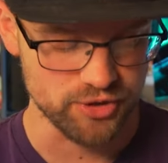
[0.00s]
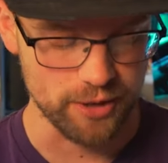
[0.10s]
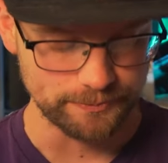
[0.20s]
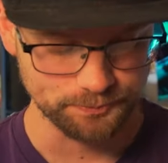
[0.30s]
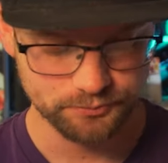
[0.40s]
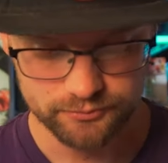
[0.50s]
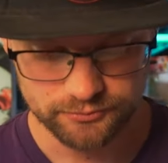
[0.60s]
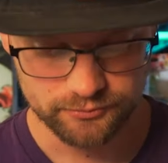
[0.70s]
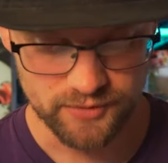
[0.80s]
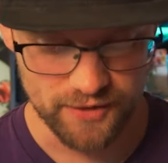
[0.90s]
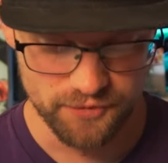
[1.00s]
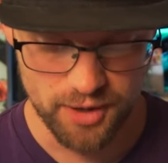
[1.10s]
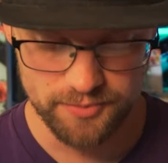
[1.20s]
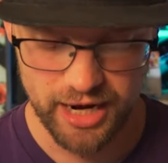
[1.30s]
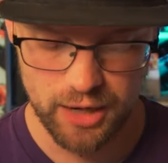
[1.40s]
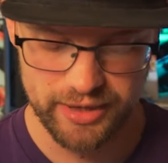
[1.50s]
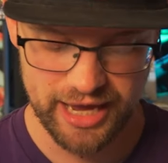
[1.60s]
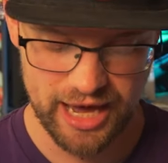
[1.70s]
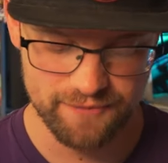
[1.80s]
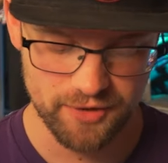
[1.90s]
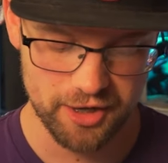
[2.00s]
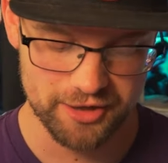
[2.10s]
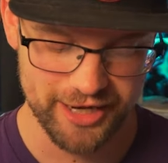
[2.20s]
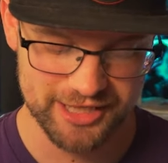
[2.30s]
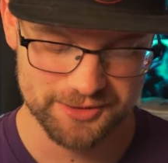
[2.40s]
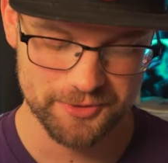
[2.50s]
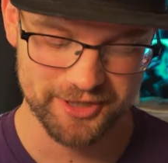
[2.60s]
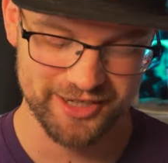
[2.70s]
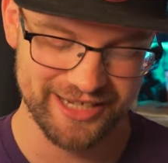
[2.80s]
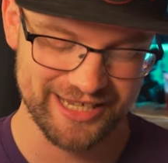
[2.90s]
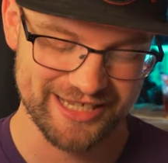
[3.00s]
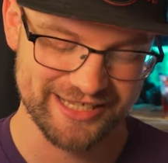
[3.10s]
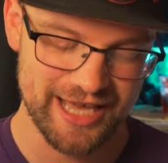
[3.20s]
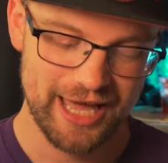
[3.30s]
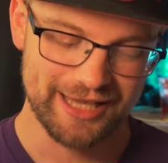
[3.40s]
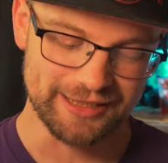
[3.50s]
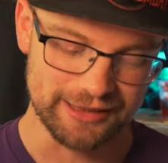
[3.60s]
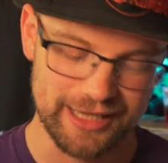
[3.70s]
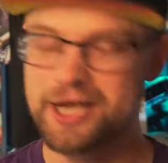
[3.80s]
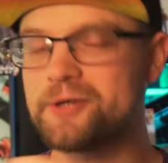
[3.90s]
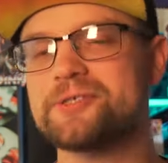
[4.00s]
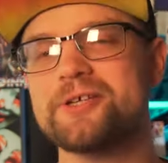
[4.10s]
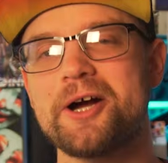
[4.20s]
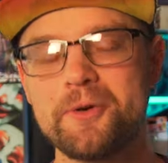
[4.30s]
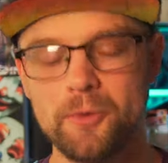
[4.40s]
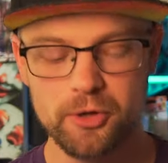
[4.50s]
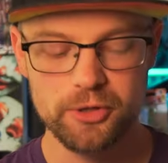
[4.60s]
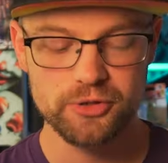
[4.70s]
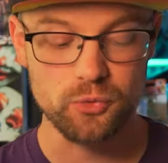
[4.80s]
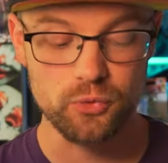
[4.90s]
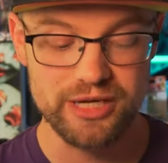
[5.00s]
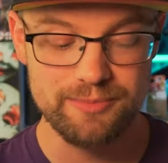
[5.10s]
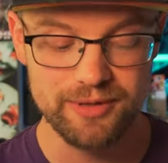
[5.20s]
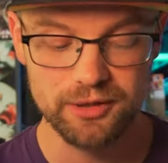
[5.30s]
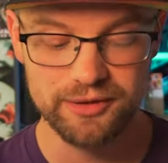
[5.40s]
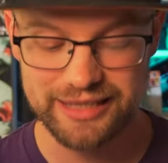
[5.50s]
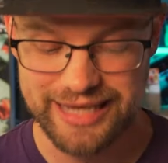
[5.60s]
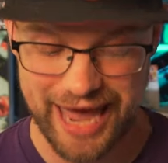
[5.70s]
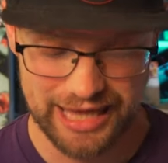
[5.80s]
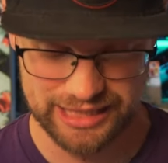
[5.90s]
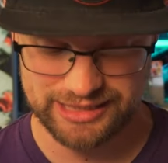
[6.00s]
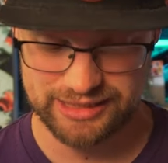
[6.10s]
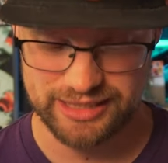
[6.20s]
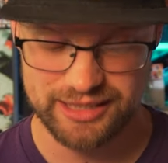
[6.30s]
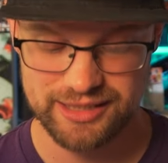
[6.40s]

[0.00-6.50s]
So from there, we have our next one is Lego Star Wars Rebuild the Galaxy.